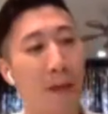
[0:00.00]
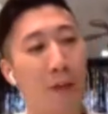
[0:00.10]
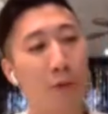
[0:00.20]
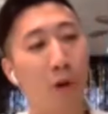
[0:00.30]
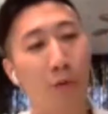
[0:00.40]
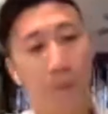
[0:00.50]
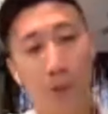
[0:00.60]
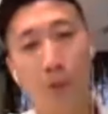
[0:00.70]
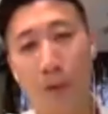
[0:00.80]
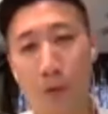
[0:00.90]
and you often
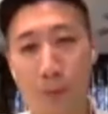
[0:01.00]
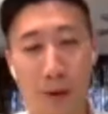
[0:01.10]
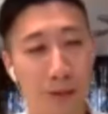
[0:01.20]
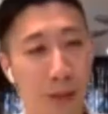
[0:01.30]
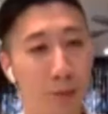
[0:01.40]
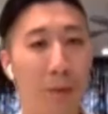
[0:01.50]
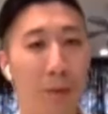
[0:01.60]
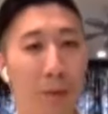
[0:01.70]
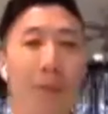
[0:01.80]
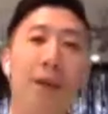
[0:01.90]
go back to your parents' house,
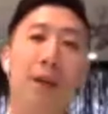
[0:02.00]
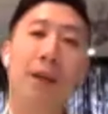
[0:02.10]
maybe